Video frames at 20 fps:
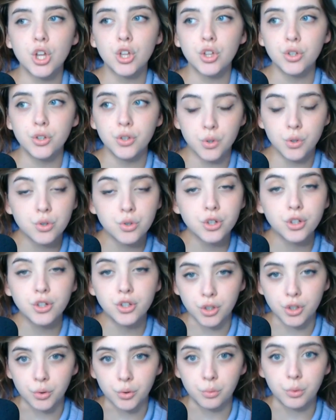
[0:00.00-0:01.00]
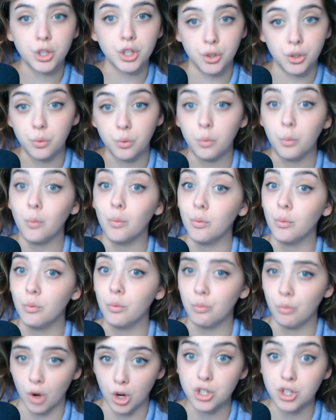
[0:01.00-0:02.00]
You should do what you
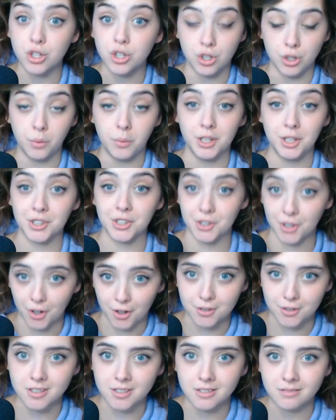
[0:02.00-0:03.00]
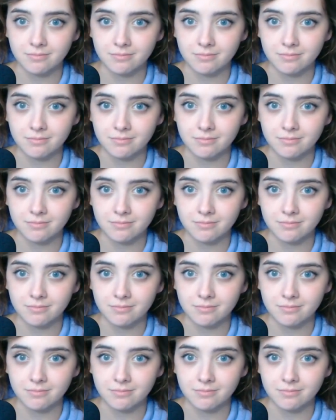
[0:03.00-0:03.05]
want to do in your heart.